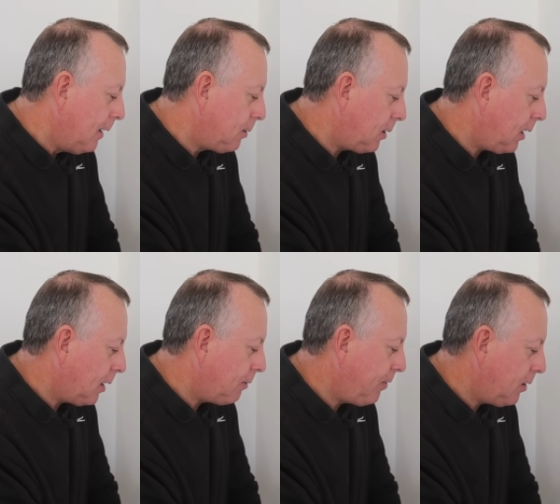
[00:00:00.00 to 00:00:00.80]
So I think
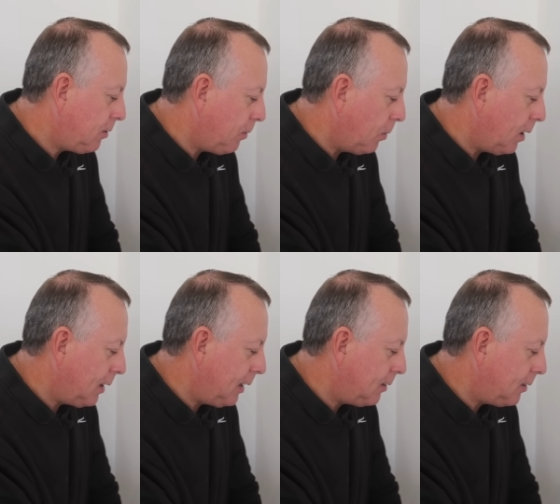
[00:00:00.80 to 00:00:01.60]
I'll, uh, first of all,
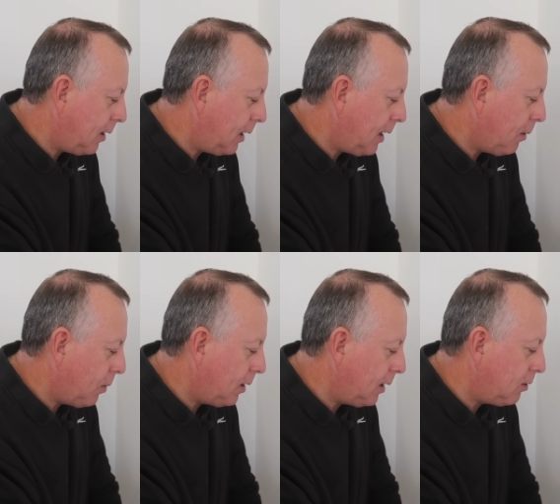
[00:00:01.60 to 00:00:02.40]
I need to take out
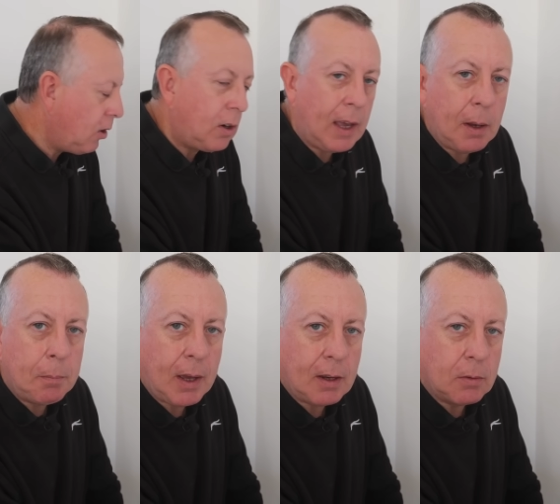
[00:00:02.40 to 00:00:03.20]
one of these
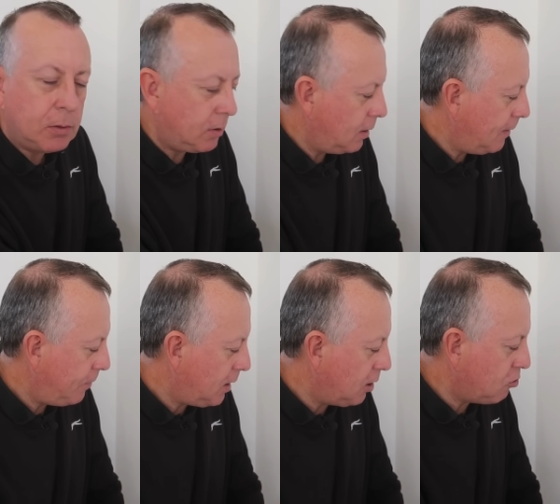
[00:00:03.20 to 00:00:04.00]
knockout panels
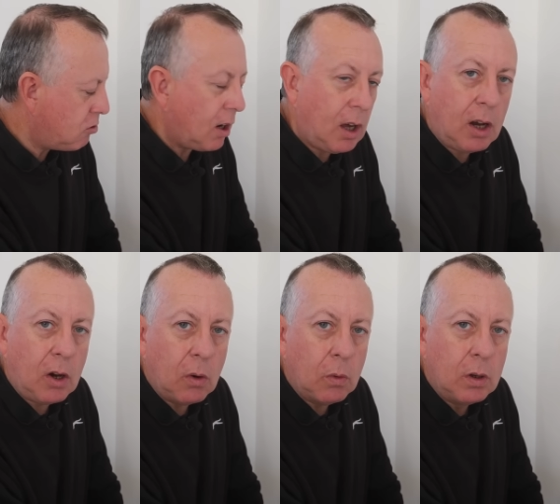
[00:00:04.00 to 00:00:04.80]
and drill a
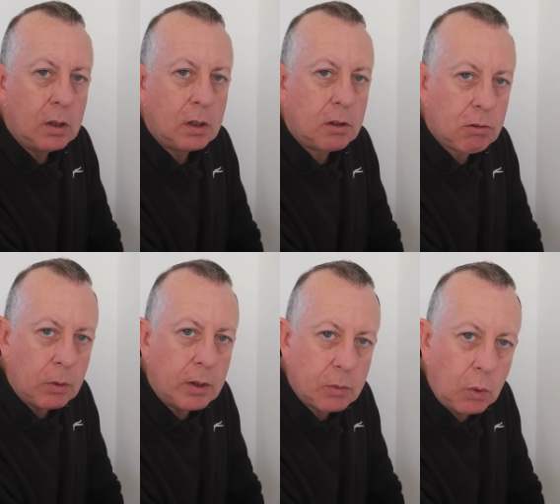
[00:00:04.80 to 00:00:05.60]
hole
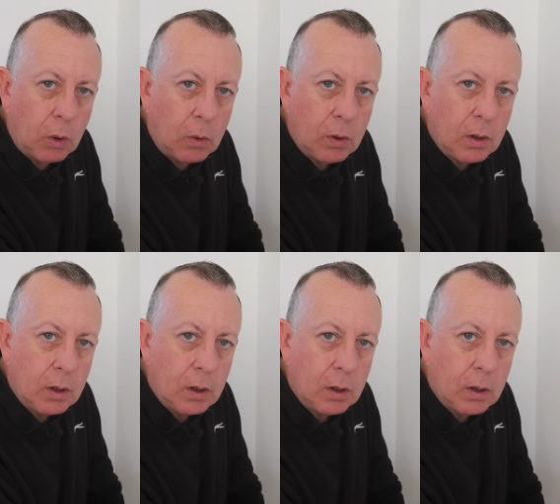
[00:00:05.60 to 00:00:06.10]
through this wall.